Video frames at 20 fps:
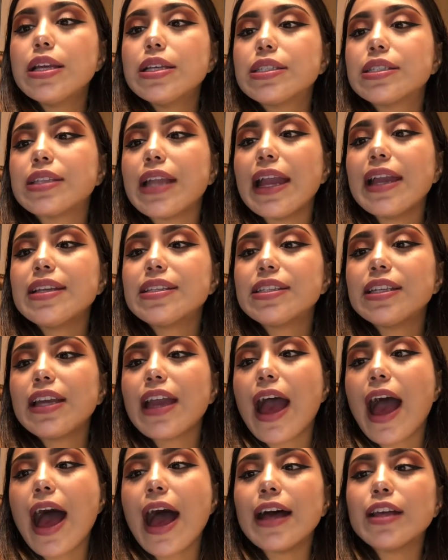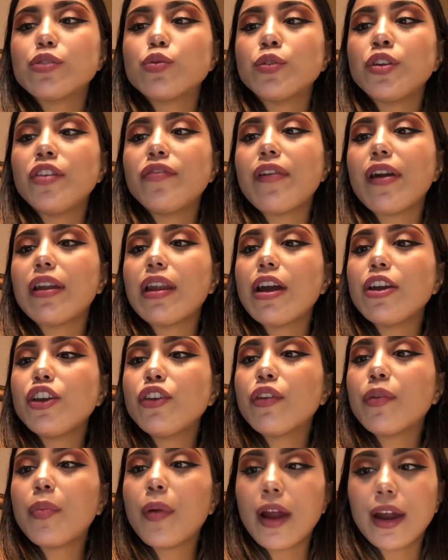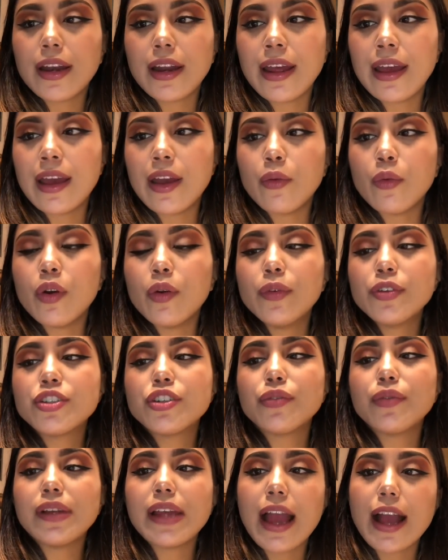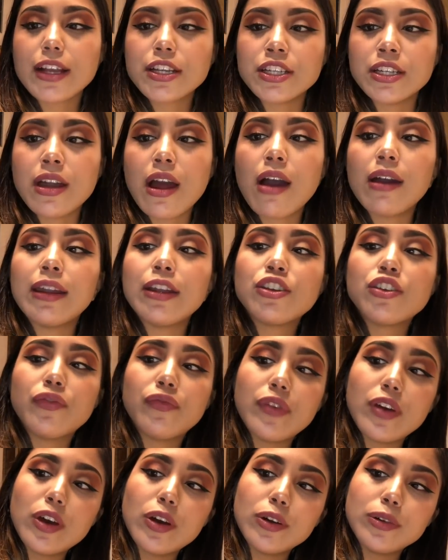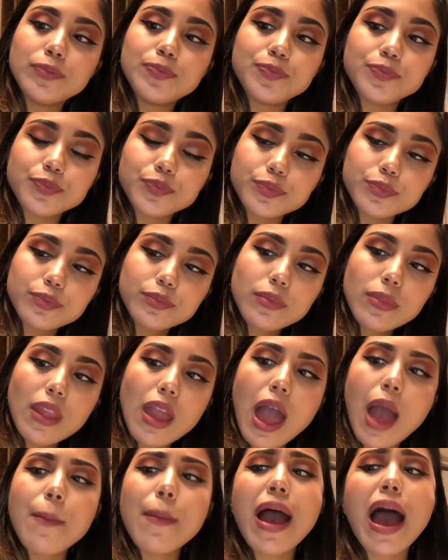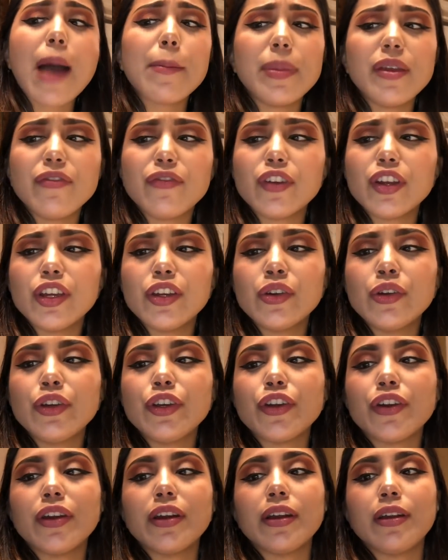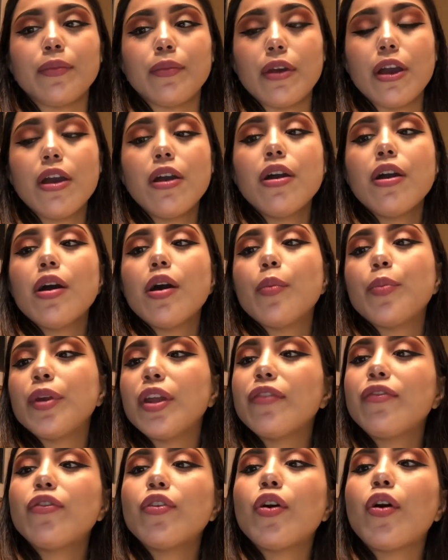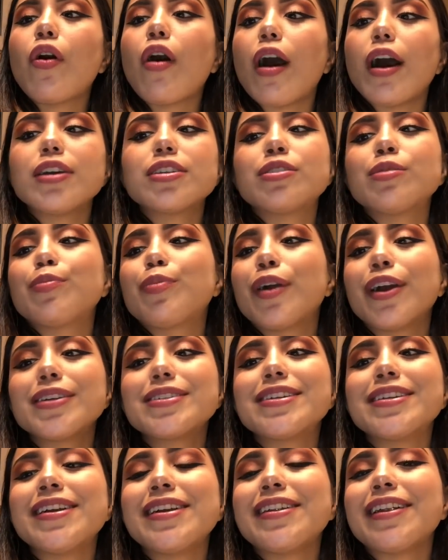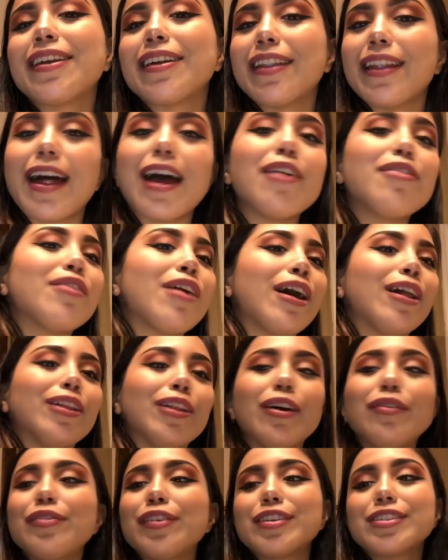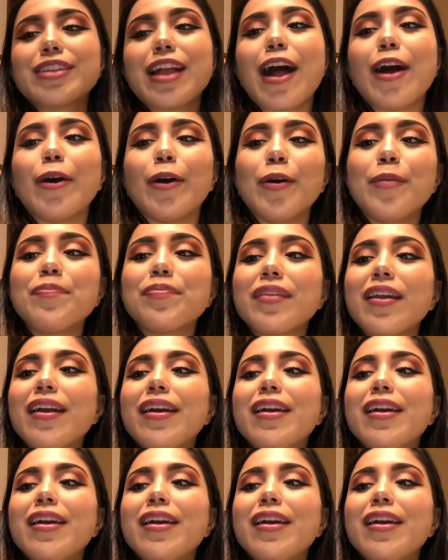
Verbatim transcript: Stacy asked, when you found out you were pregnant, what was your reaction? How did you feel? I'm happy for you. You're beautiful, awesome person, and I love your style.